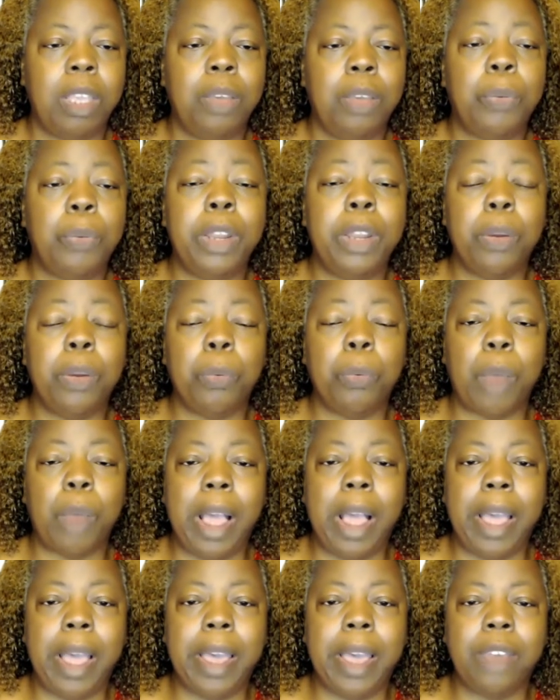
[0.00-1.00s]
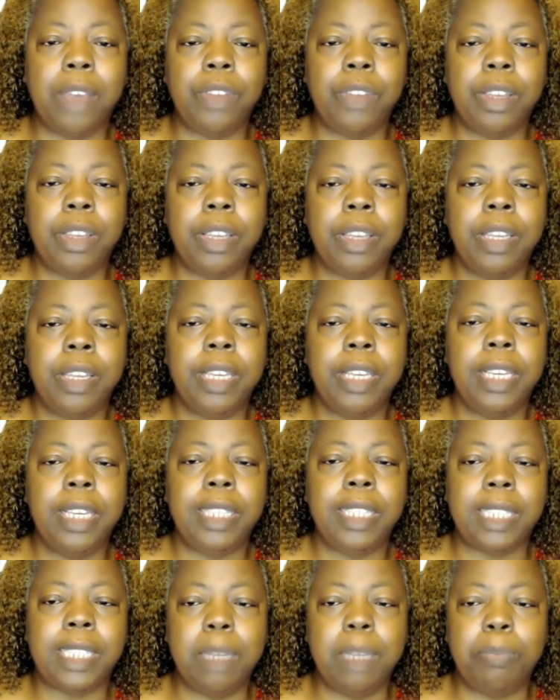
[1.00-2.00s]
When he arrived he
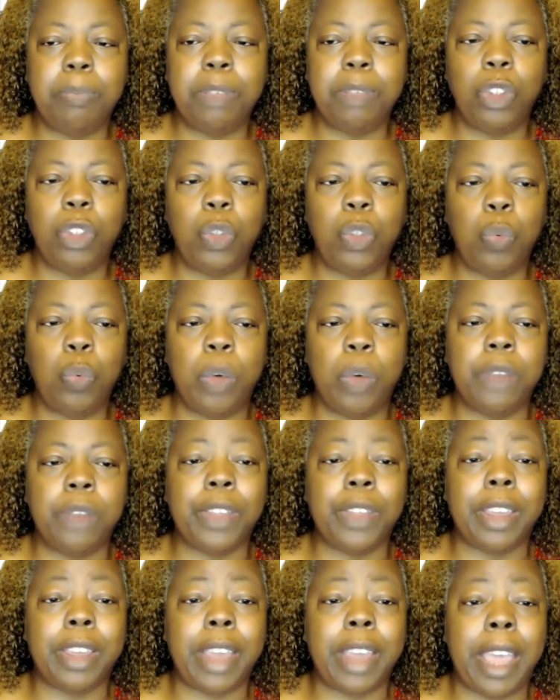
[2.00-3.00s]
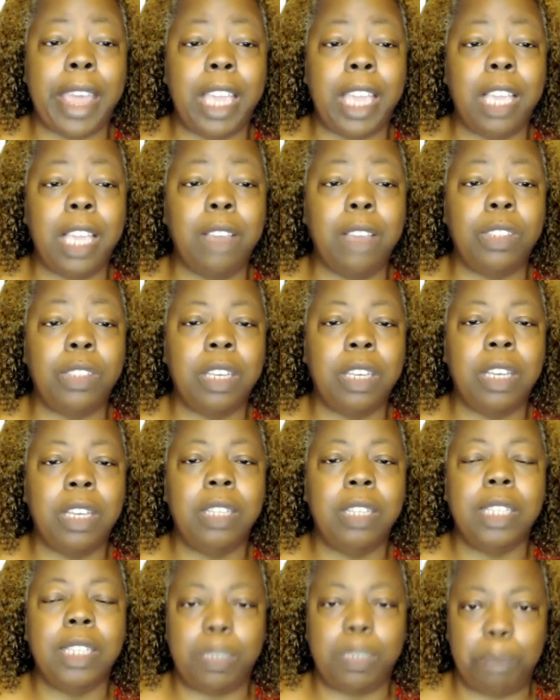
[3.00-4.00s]
slipped into one of the caves
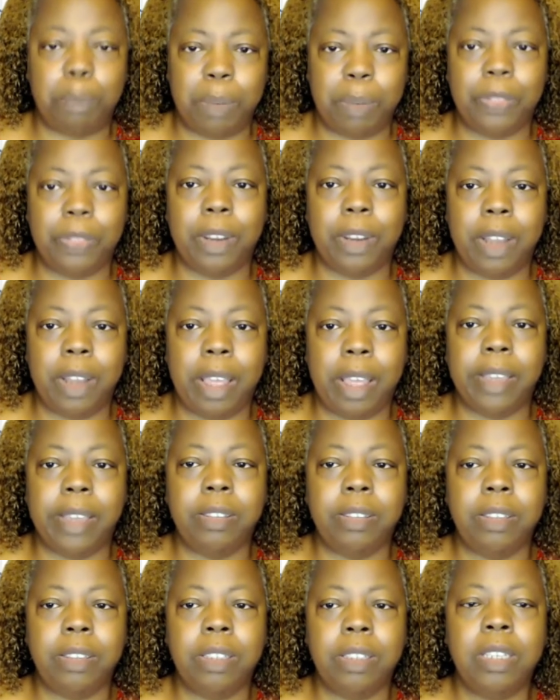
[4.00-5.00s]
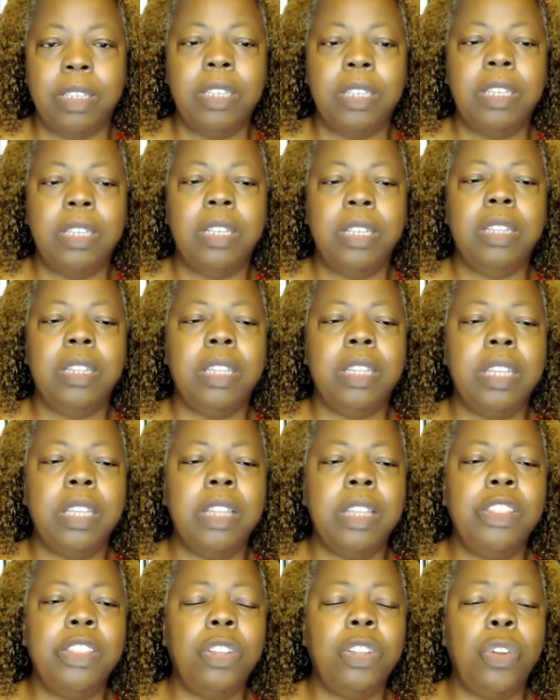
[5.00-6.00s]
to spend the night.
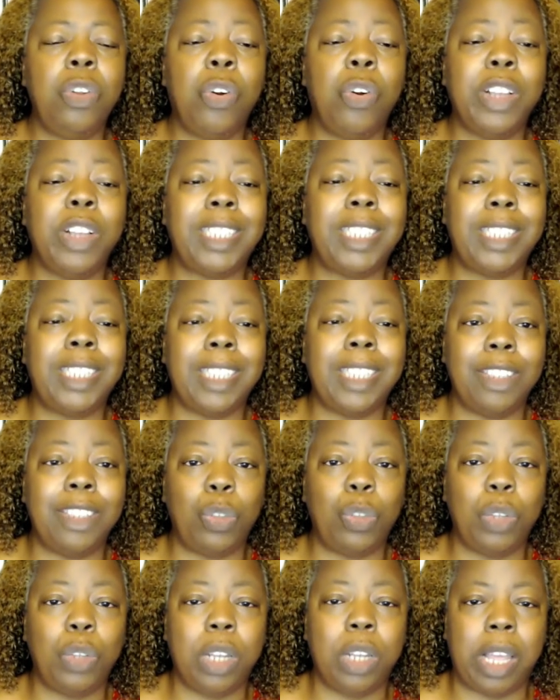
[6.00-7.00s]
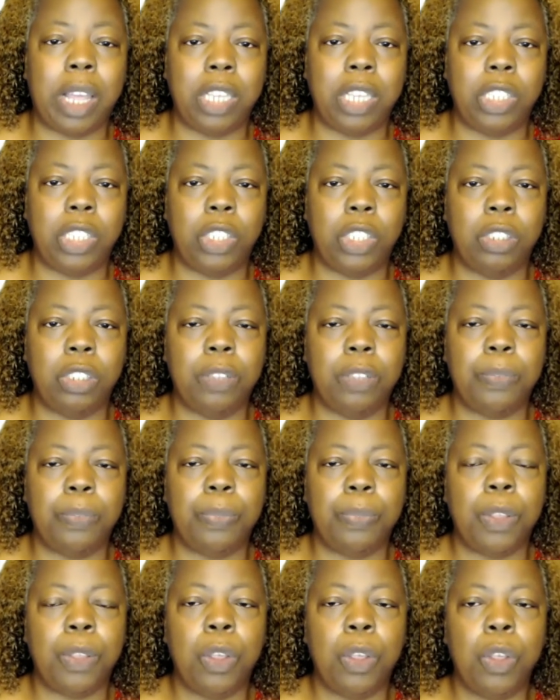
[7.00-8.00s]
Then the Lord said to Elijah,
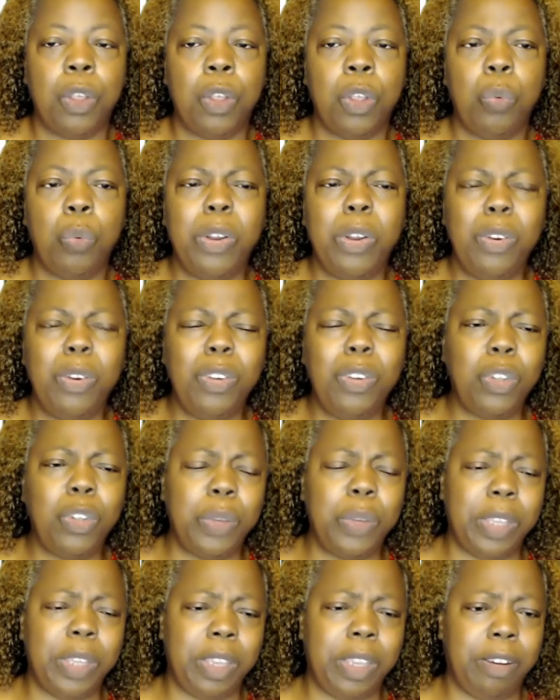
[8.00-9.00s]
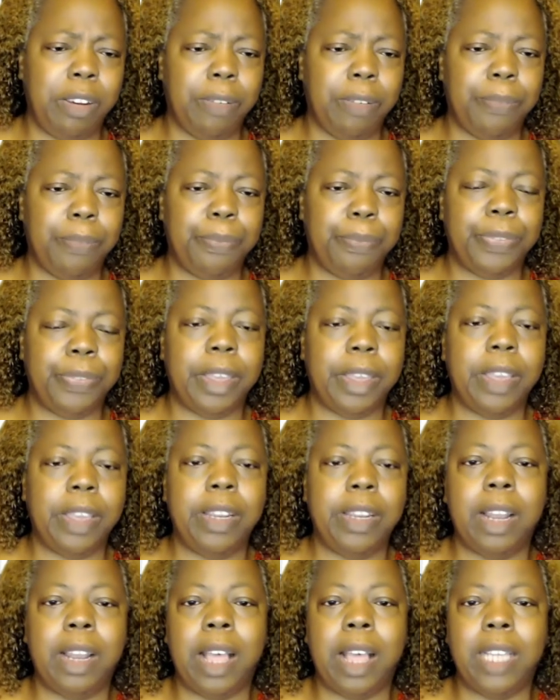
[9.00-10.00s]
What are you doing here?
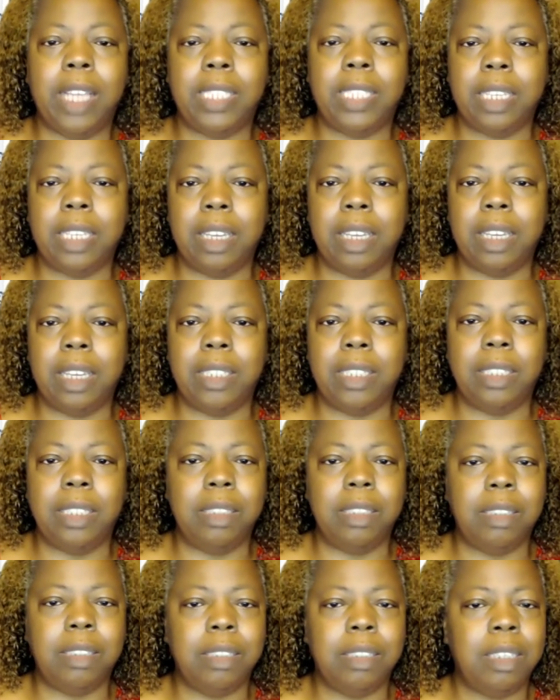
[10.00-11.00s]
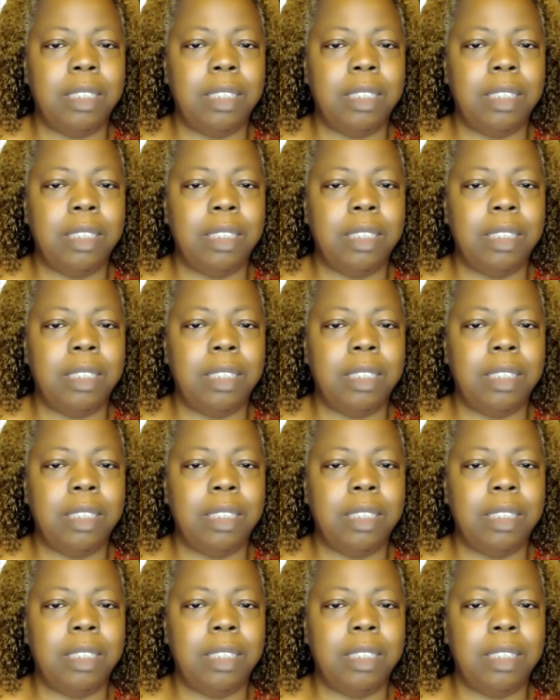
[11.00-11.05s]
And Elijah answered,